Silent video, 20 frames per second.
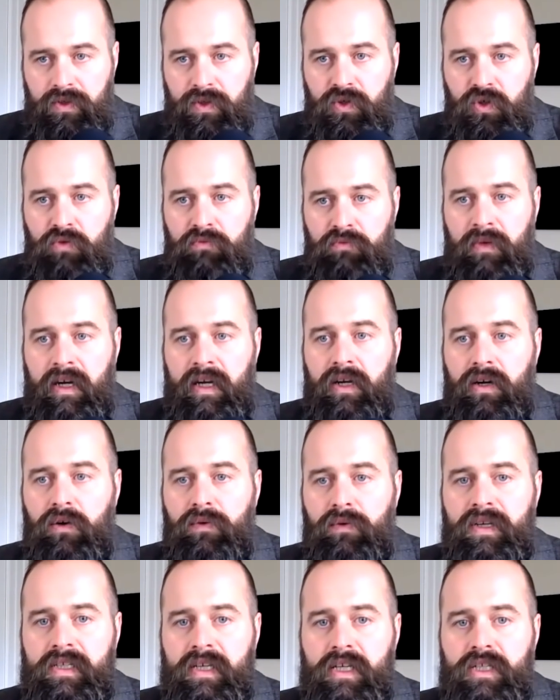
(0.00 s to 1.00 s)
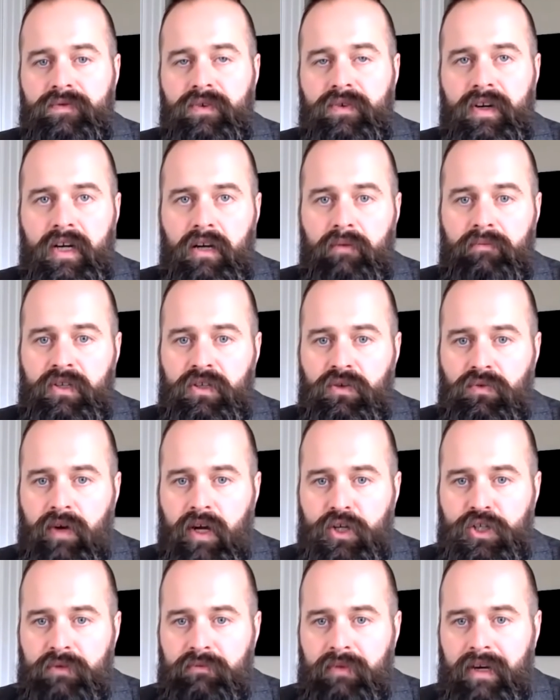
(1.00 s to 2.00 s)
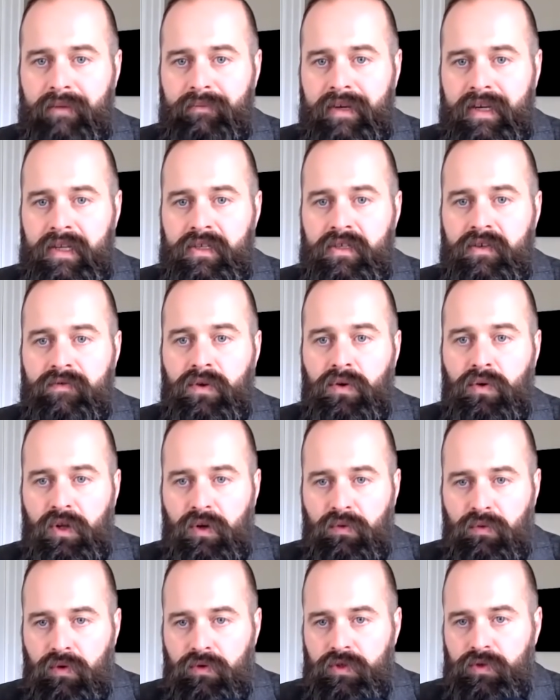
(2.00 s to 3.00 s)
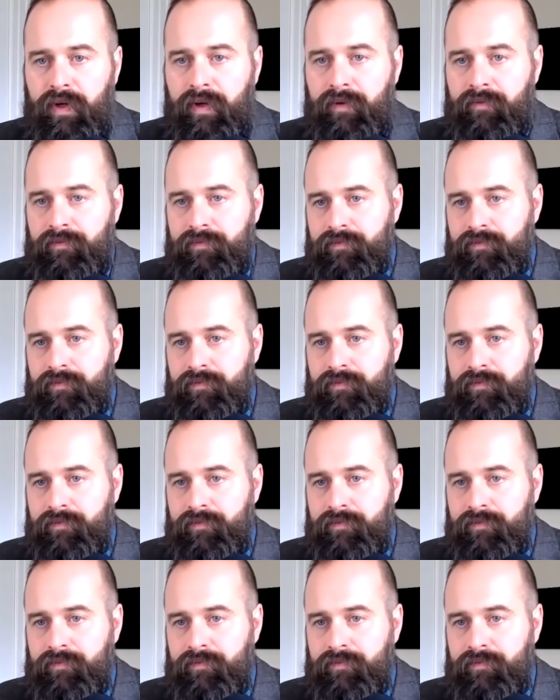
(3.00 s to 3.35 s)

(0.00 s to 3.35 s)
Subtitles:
to whom I always ask for help and direction by means of the Holy Rosary.